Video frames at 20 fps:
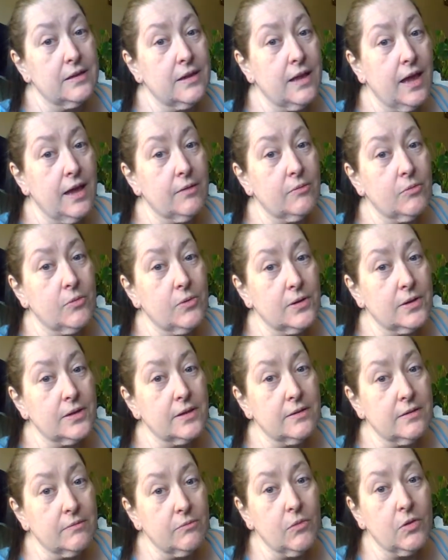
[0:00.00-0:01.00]
I'm going
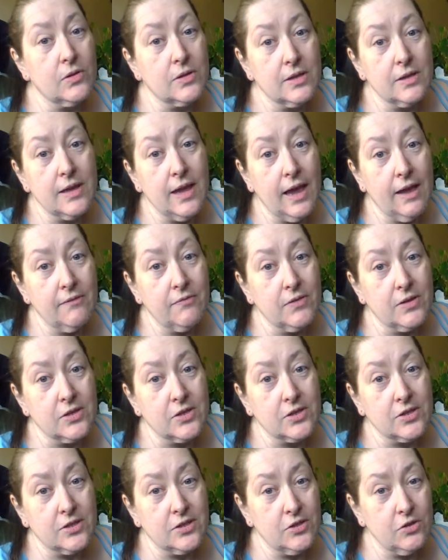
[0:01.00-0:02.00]
to want to have this
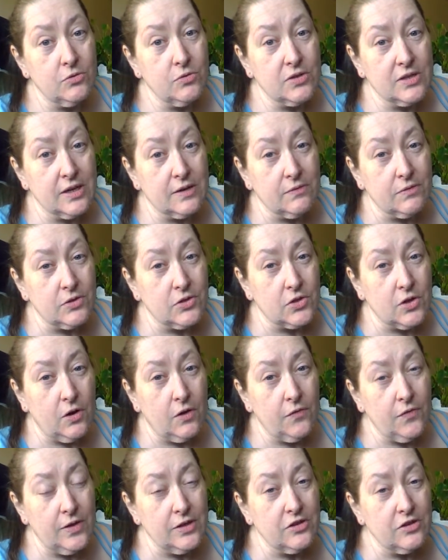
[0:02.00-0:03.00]
do several
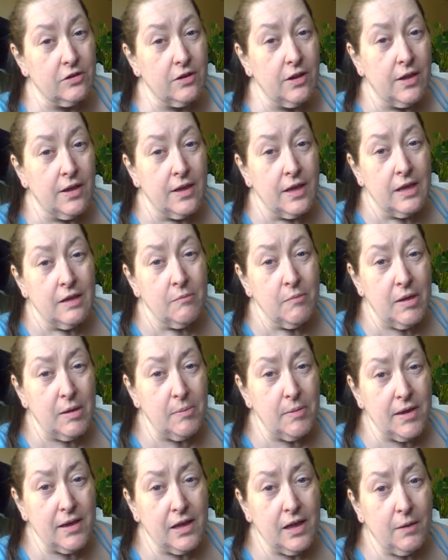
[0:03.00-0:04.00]
starfish and
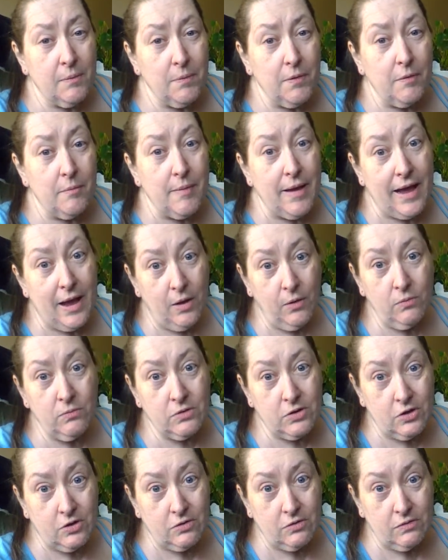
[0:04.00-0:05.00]
maybe a couple of my own
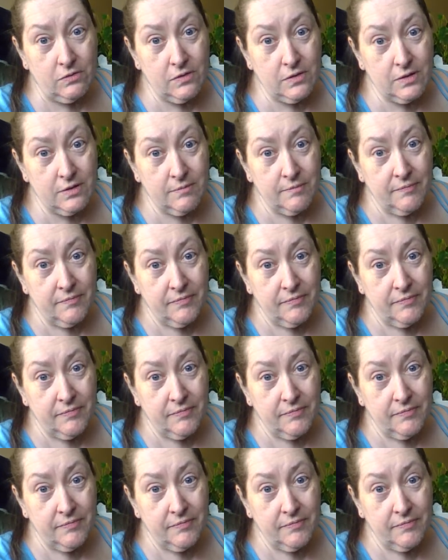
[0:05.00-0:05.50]
turtles.